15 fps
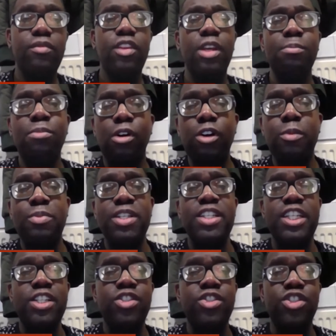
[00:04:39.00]
Pogba being
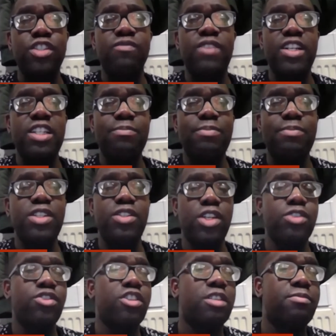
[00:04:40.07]
injured, Van de Beek
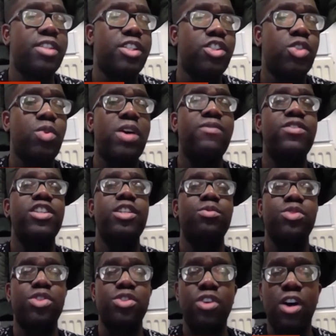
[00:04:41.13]
does come in. Do I think
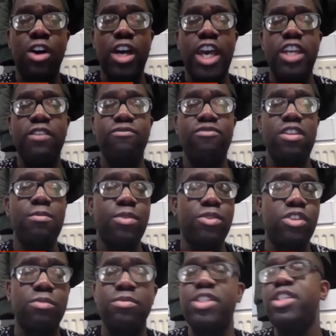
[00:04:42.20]
he'll start ahead of Freddie
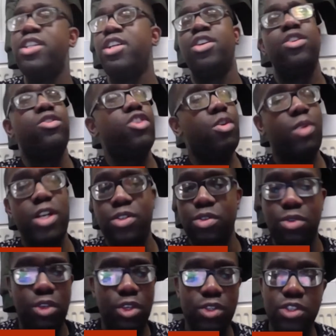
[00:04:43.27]
McTominay? No, I
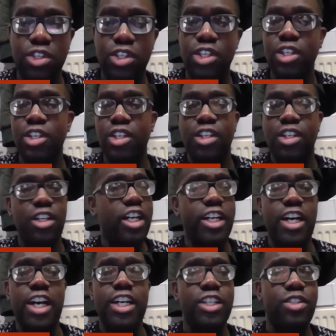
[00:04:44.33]
do not.
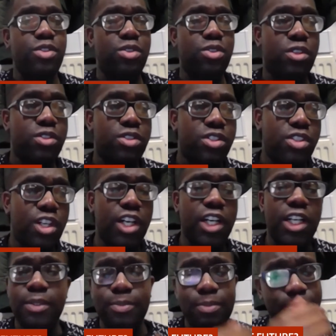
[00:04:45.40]
I do not.
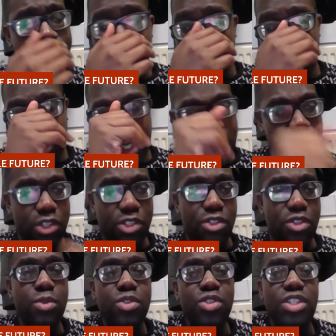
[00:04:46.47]
I just
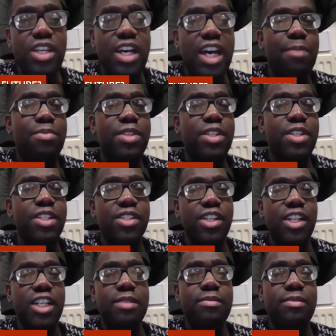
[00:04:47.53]
don't see that happening.
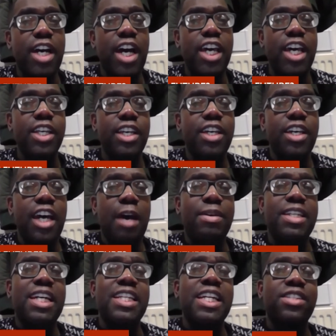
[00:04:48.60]
I
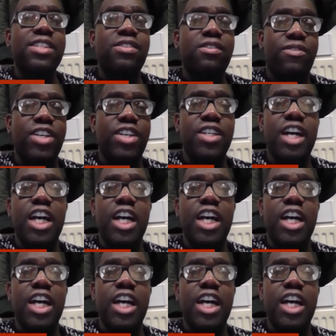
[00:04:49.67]
mean, and that's the thing.